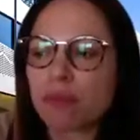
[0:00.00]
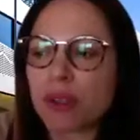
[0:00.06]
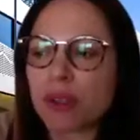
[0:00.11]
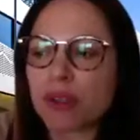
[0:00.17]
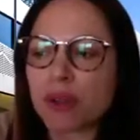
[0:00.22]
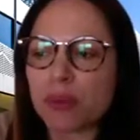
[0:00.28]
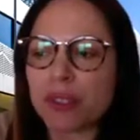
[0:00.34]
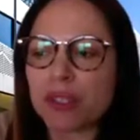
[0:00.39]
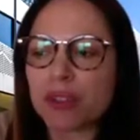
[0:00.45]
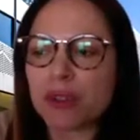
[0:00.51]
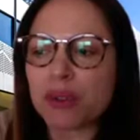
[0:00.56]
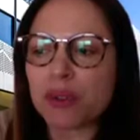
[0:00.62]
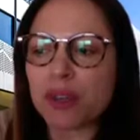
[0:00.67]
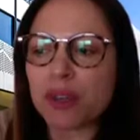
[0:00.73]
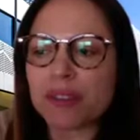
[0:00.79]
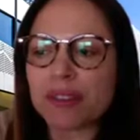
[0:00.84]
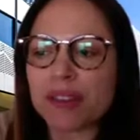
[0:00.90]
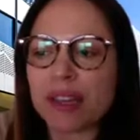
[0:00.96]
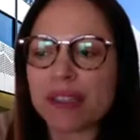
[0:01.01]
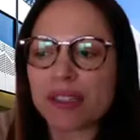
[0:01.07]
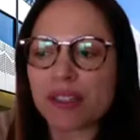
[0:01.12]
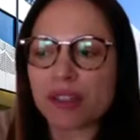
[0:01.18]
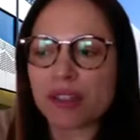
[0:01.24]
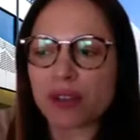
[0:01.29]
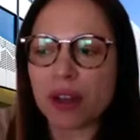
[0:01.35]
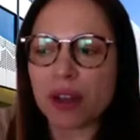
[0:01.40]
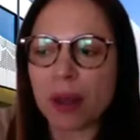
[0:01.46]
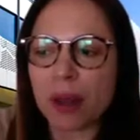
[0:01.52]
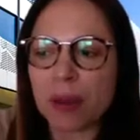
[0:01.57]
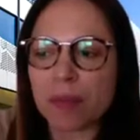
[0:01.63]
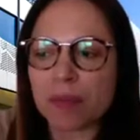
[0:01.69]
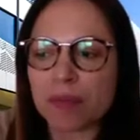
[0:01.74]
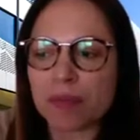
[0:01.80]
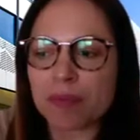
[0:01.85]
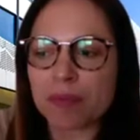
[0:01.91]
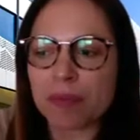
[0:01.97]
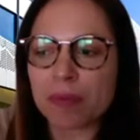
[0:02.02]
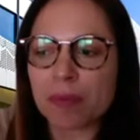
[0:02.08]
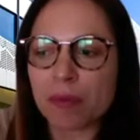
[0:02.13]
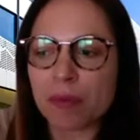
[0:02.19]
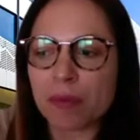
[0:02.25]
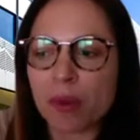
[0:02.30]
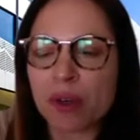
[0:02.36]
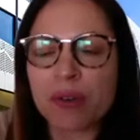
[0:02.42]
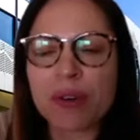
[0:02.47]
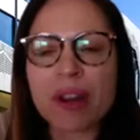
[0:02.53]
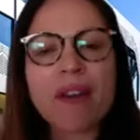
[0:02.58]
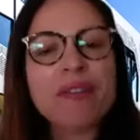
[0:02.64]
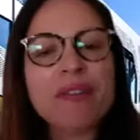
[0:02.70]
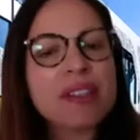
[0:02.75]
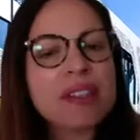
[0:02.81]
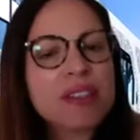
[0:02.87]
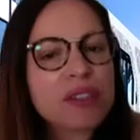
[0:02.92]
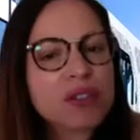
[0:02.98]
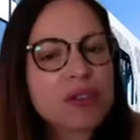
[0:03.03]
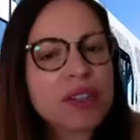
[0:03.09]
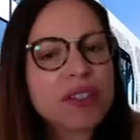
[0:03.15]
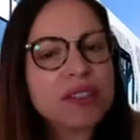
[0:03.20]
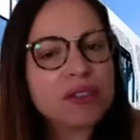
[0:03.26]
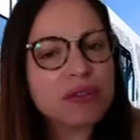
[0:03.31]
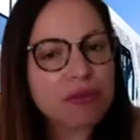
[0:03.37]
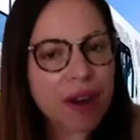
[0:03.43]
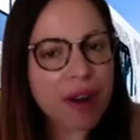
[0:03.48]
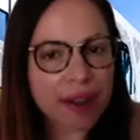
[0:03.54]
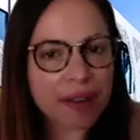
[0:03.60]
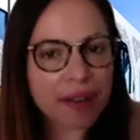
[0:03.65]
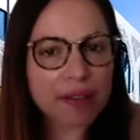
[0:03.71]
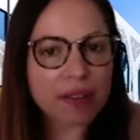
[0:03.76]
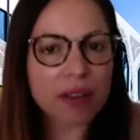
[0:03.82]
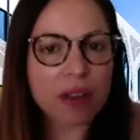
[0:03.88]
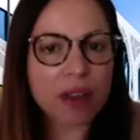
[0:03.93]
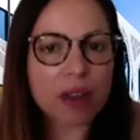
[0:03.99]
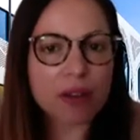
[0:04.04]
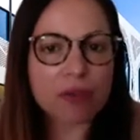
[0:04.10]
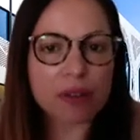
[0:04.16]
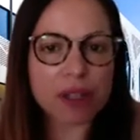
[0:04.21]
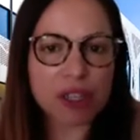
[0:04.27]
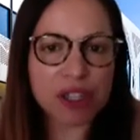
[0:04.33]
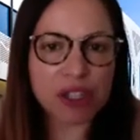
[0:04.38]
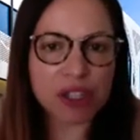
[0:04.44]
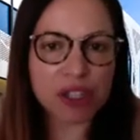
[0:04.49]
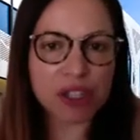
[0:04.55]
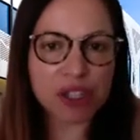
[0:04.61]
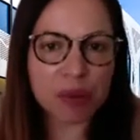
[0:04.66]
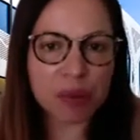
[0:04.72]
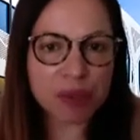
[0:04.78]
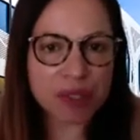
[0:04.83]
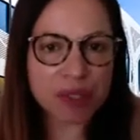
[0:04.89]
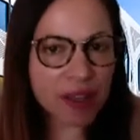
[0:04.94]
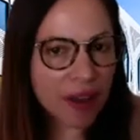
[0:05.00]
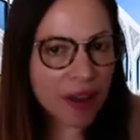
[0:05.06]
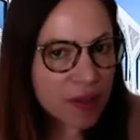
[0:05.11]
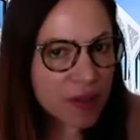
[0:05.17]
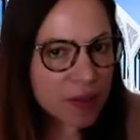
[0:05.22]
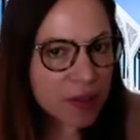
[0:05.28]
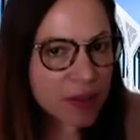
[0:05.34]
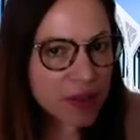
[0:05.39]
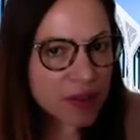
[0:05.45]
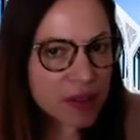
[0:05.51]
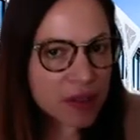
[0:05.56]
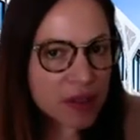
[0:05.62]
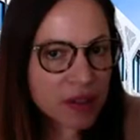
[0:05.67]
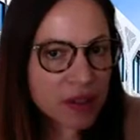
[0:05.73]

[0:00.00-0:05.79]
So we do not we don't have necessarily a direct relationship with governments.